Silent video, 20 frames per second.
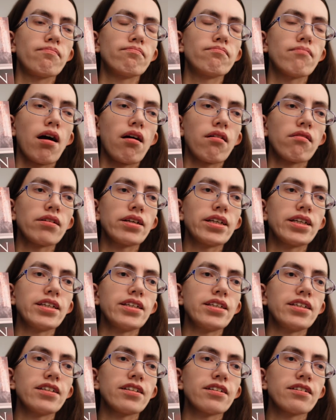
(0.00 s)

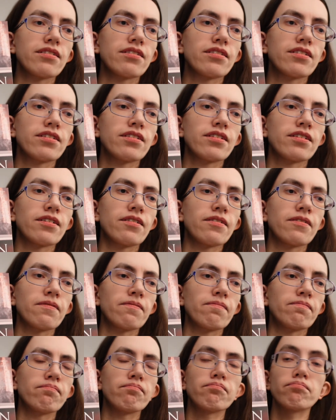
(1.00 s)
My
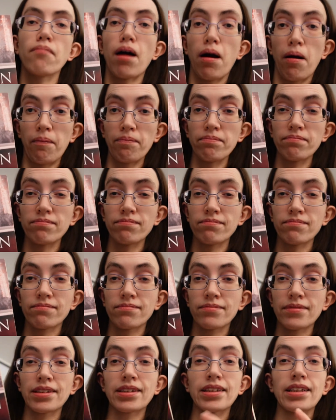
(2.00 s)
mum
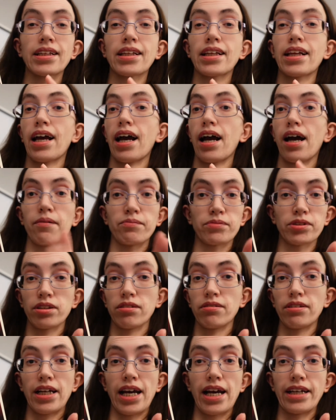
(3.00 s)

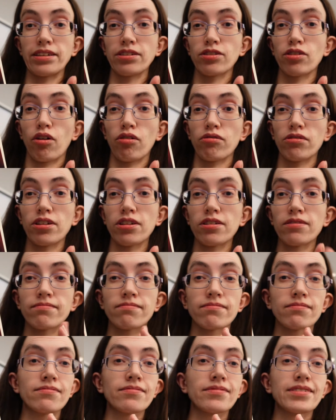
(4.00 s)
absolutely hates horror,
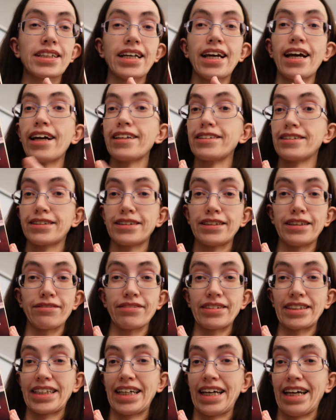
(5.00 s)
hates
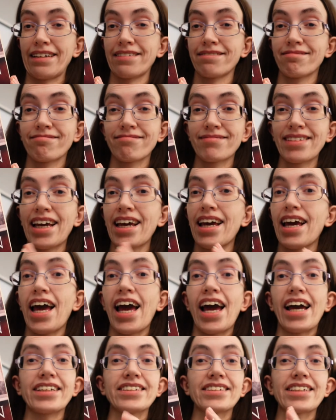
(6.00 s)
Stephen King,
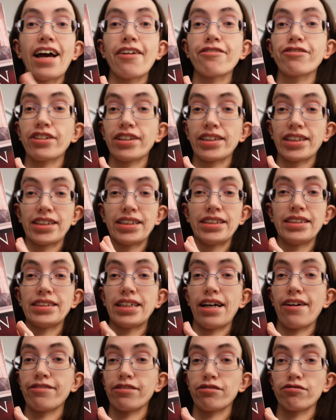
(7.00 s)
hates everything he's
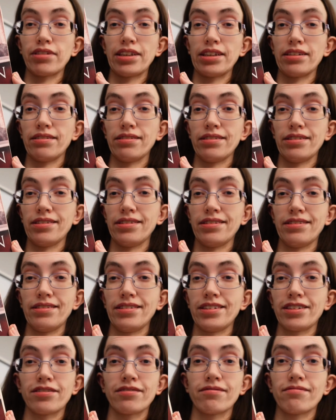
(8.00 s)
ever written and